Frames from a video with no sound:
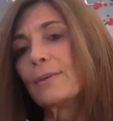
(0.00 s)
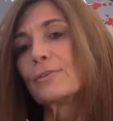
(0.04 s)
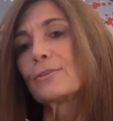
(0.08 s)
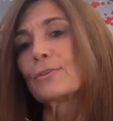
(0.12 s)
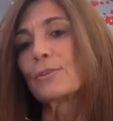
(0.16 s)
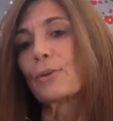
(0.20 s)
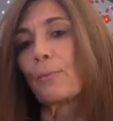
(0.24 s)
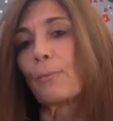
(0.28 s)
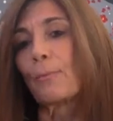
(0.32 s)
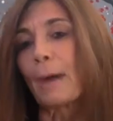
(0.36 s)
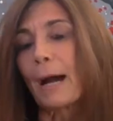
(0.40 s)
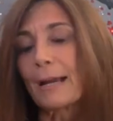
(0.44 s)

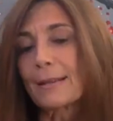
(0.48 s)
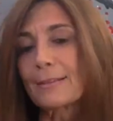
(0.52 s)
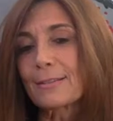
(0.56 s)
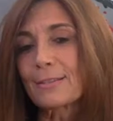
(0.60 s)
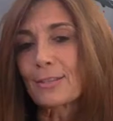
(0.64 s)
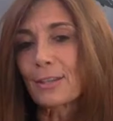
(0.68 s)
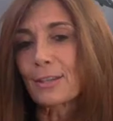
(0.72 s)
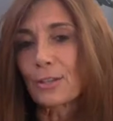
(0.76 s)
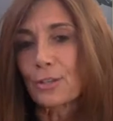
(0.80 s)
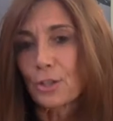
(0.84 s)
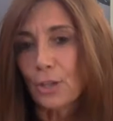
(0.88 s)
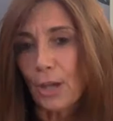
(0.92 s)
So, my
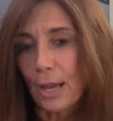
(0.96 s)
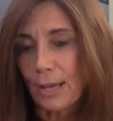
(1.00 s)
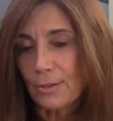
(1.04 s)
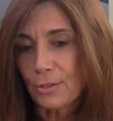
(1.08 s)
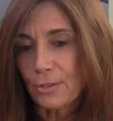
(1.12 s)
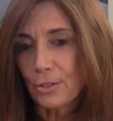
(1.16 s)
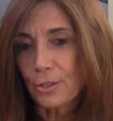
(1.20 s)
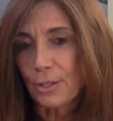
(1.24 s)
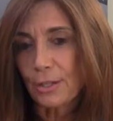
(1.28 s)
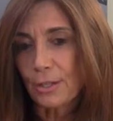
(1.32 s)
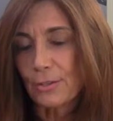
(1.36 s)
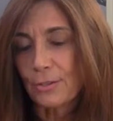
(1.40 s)

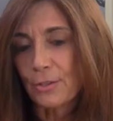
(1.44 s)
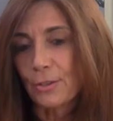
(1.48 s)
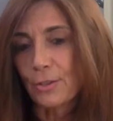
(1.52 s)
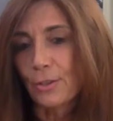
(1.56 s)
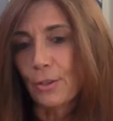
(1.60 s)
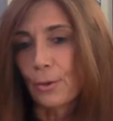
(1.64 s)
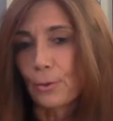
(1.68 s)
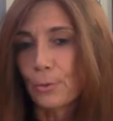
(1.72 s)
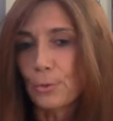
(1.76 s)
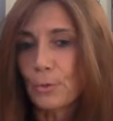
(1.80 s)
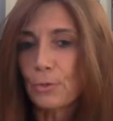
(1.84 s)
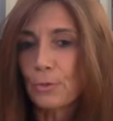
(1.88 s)
suggestion to
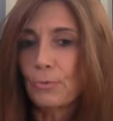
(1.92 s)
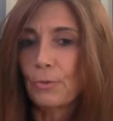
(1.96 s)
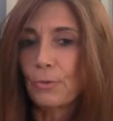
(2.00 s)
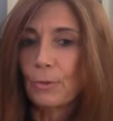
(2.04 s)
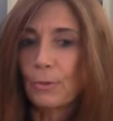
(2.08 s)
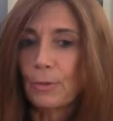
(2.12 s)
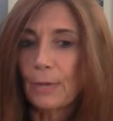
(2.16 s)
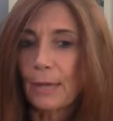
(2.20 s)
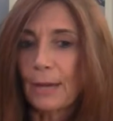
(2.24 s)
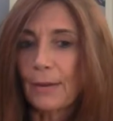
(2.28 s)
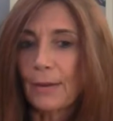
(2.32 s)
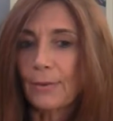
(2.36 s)
those of
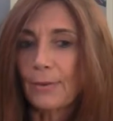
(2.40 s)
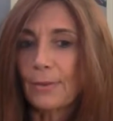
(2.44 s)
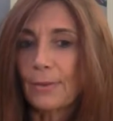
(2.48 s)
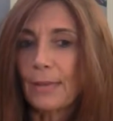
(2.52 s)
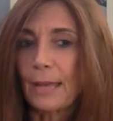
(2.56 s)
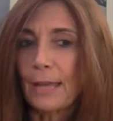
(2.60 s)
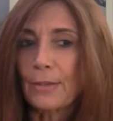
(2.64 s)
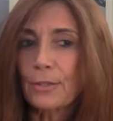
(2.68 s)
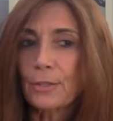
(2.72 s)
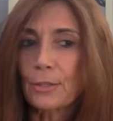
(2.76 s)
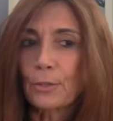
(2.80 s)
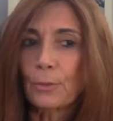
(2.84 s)
you that are in
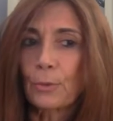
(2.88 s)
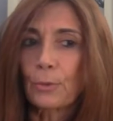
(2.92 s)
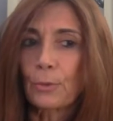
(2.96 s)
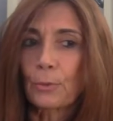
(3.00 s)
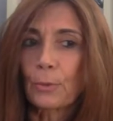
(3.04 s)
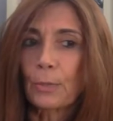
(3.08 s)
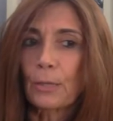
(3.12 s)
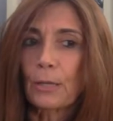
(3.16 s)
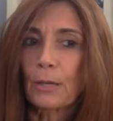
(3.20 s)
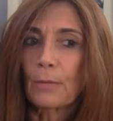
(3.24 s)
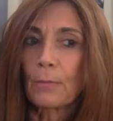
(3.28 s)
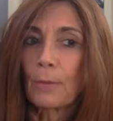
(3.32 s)
that two,
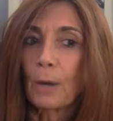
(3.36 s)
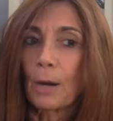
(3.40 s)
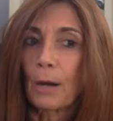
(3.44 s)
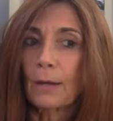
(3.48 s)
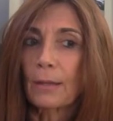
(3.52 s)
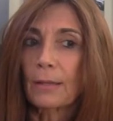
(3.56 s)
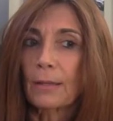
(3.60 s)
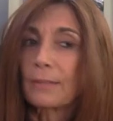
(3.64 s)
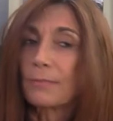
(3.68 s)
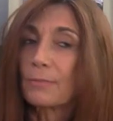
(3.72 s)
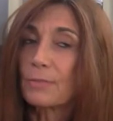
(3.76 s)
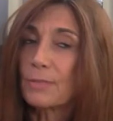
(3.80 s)
three year
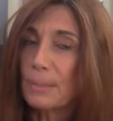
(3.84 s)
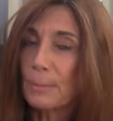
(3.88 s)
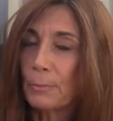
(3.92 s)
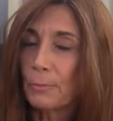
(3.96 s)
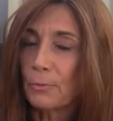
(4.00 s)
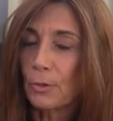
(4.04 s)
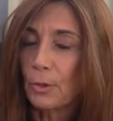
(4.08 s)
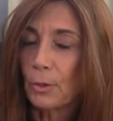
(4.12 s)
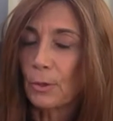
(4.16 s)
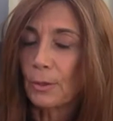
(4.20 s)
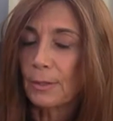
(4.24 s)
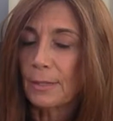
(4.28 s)
mark, and if some
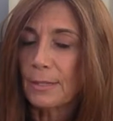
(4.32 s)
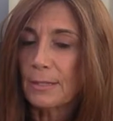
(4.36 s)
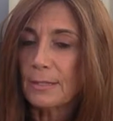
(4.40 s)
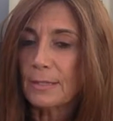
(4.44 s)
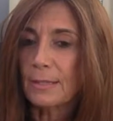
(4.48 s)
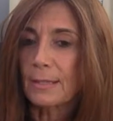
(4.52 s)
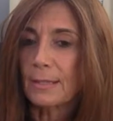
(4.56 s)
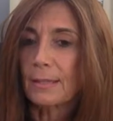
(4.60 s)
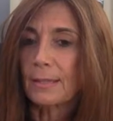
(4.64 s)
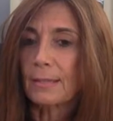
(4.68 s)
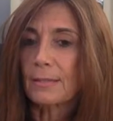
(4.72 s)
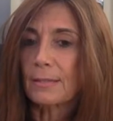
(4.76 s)
of you are
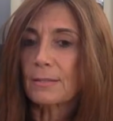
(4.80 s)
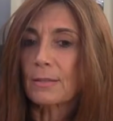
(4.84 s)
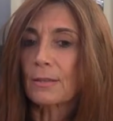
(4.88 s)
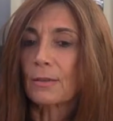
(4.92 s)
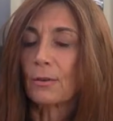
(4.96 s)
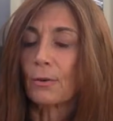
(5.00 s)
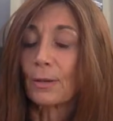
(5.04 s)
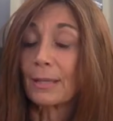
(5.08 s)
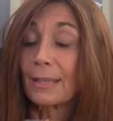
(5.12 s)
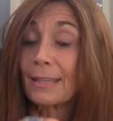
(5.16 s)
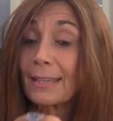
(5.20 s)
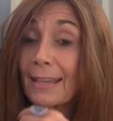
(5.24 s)
listening to this and
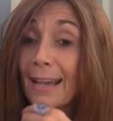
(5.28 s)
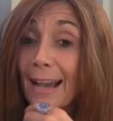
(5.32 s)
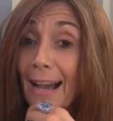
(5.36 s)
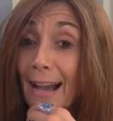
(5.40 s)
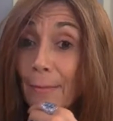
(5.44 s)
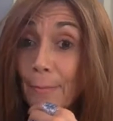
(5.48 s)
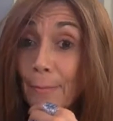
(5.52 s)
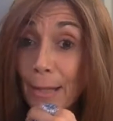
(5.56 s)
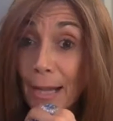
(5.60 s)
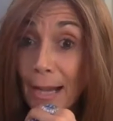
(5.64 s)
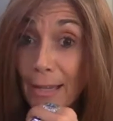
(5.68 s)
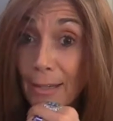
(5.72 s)
going,
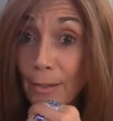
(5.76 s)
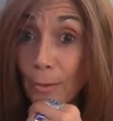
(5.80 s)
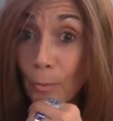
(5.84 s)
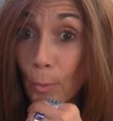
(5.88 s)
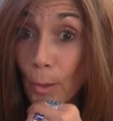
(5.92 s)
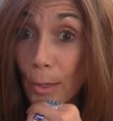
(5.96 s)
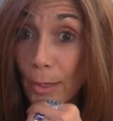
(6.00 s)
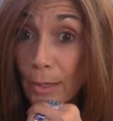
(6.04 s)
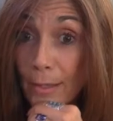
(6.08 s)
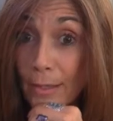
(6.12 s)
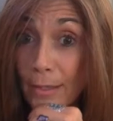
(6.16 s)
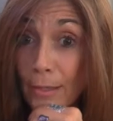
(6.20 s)
Yeah, I'm kind of
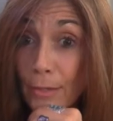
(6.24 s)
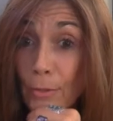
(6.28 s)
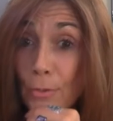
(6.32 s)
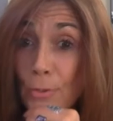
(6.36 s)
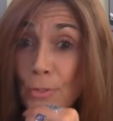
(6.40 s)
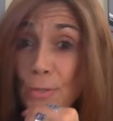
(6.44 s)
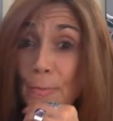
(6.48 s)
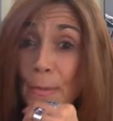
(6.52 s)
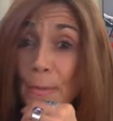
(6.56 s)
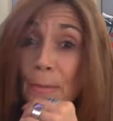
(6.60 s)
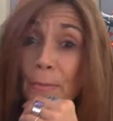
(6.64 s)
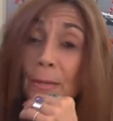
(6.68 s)
one of
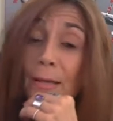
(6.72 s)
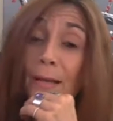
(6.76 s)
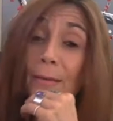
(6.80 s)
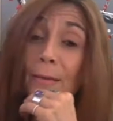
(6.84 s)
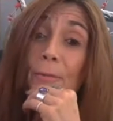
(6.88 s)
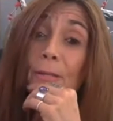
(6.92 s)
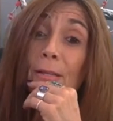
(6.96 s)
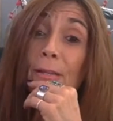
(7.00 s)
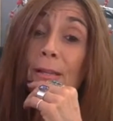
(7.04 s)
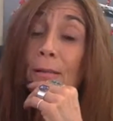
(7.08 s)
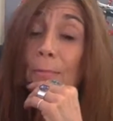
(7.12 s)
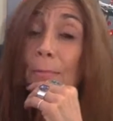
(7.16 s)
those, maybe
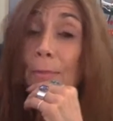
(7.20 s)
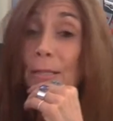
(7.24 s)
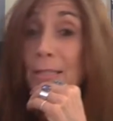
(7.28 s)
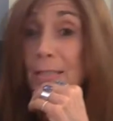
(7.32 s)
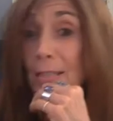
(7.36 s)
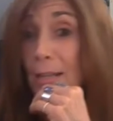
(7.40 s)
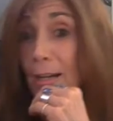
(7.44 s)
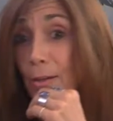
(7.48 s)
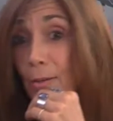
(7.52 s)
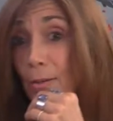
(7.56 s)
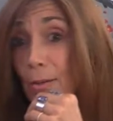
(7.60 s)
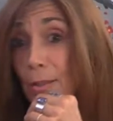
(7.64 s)
I'm a little bit
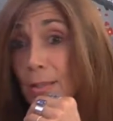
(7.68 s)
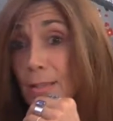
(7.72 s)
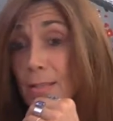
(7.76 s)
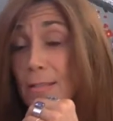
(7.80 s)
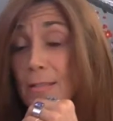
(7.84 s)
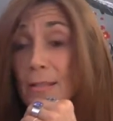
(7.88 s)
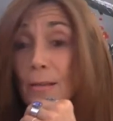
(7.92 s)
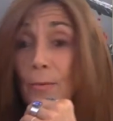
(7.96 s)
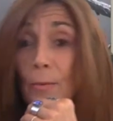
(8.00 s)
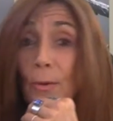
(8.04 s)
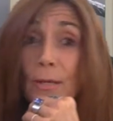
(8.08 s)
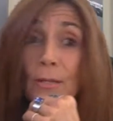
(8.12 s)
tired of
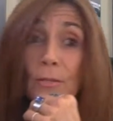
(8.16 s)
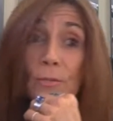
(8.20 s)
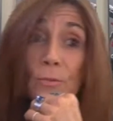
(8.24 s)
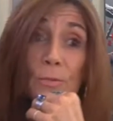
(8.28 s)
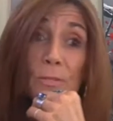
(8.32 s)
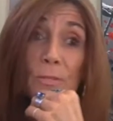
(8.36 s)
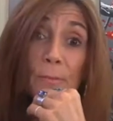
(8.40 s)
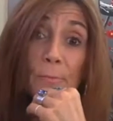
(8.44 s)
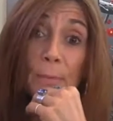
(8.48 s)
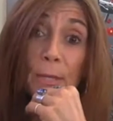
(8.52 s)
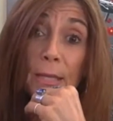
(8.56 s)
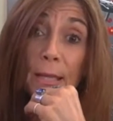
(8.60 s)
this and I want to do
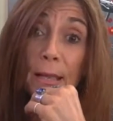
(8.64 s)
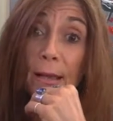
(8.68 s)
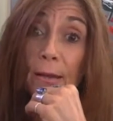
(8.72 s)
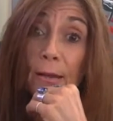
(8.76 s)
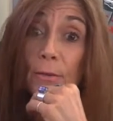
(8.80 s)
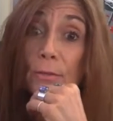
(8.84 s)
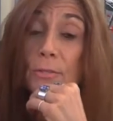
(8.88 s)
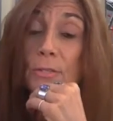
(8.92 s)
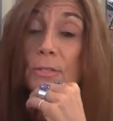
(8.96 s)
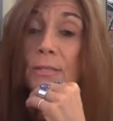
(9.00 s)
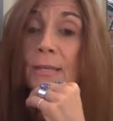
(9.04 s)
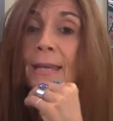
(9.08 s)
something
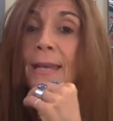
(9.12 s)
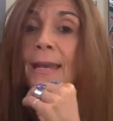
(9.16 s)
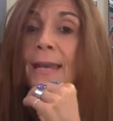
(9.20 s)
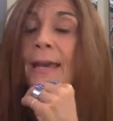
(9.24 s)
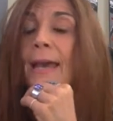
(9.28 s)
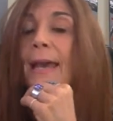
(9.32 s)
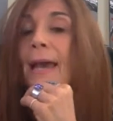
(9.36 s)
else